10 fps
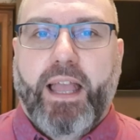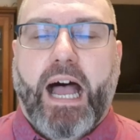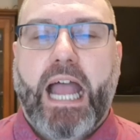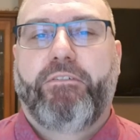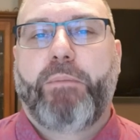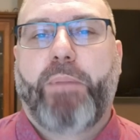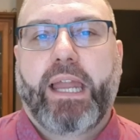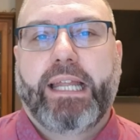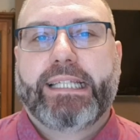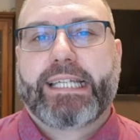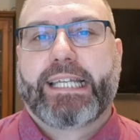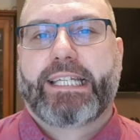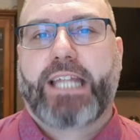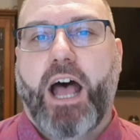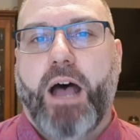Hi everybody, this is
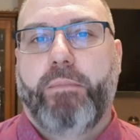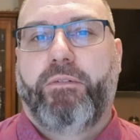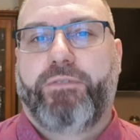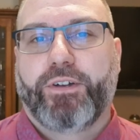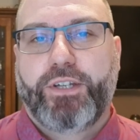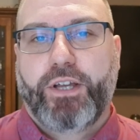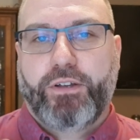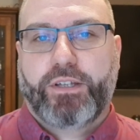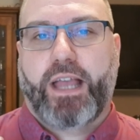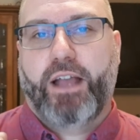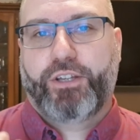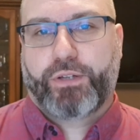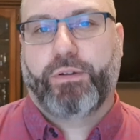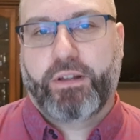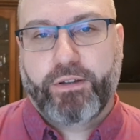Tom of Good News. I
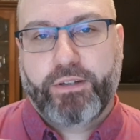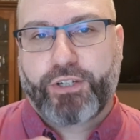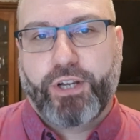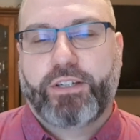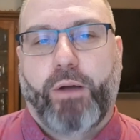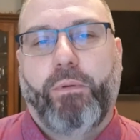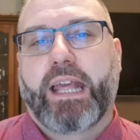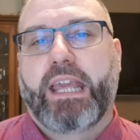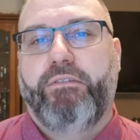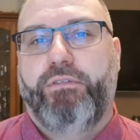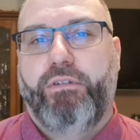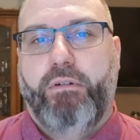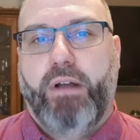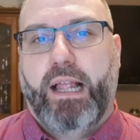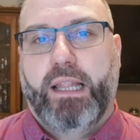just want Goodness Church. I want to give
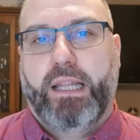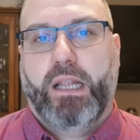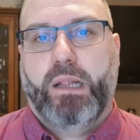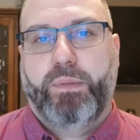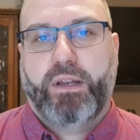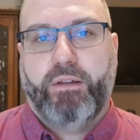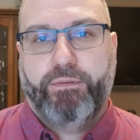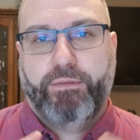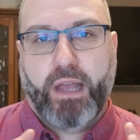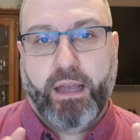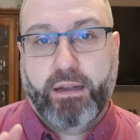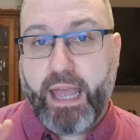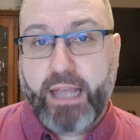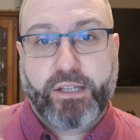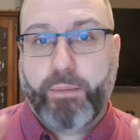you a little bit of
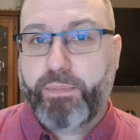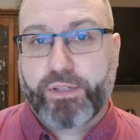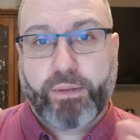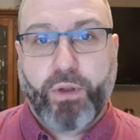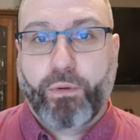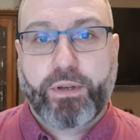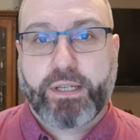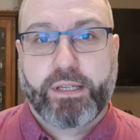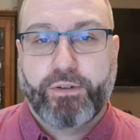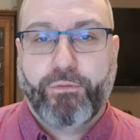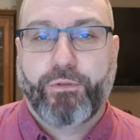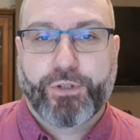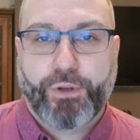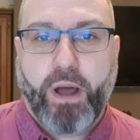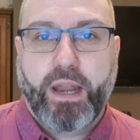heads up and some notice and so forth
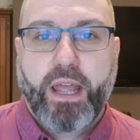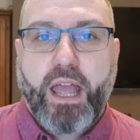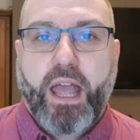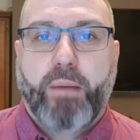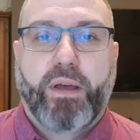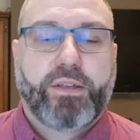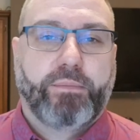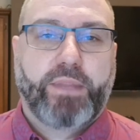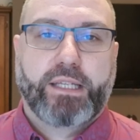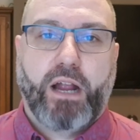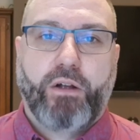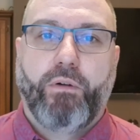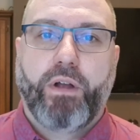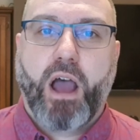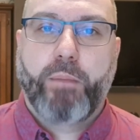and so on about some things that are
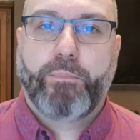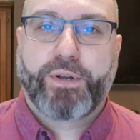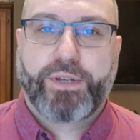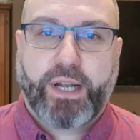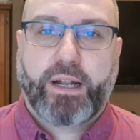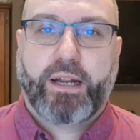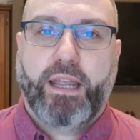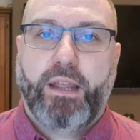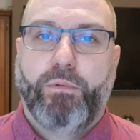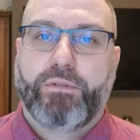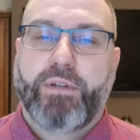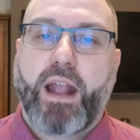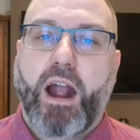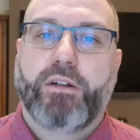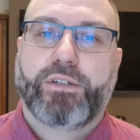going on, particularly with
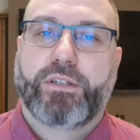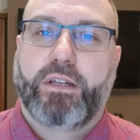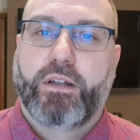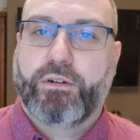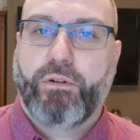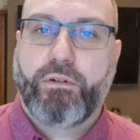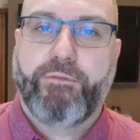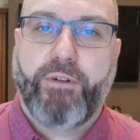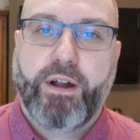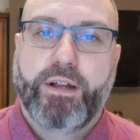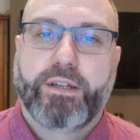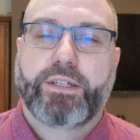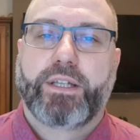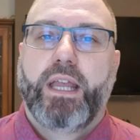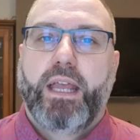regards to the
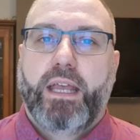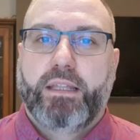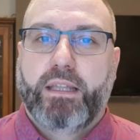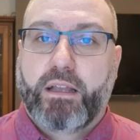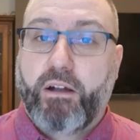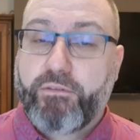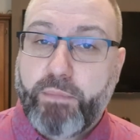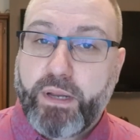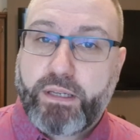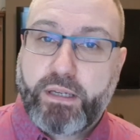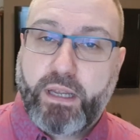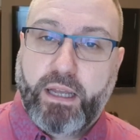coronavirus, the government,